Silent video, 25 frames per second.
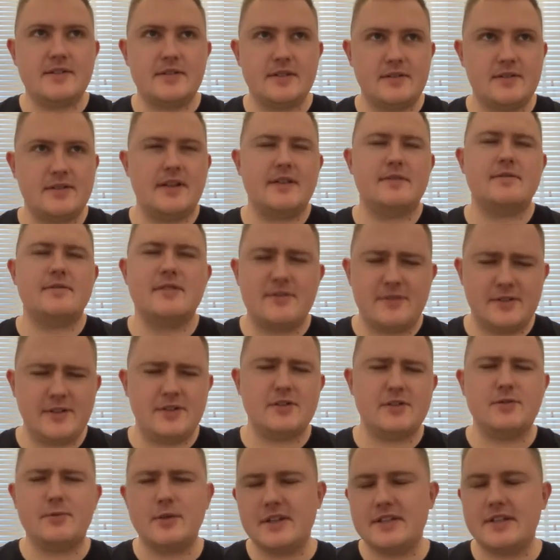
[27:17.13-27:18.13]
just
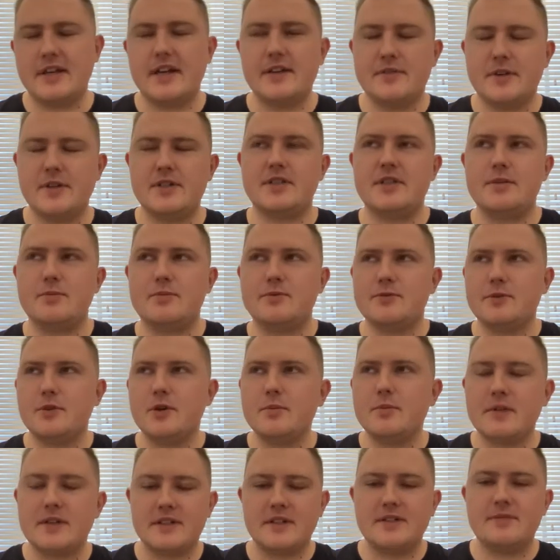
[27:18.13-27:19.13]
used the word diversity
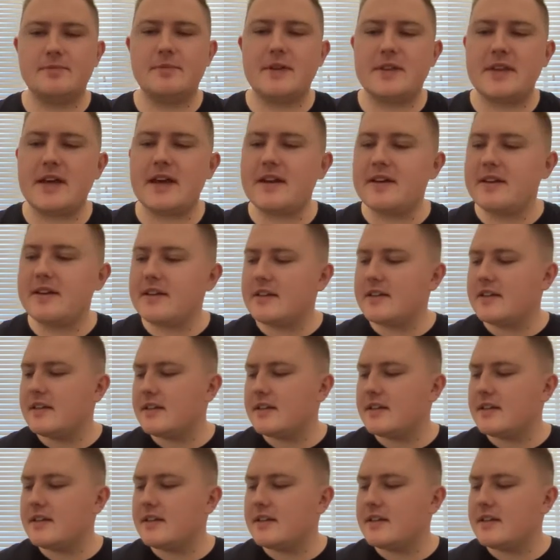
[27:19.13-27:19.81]
before, but that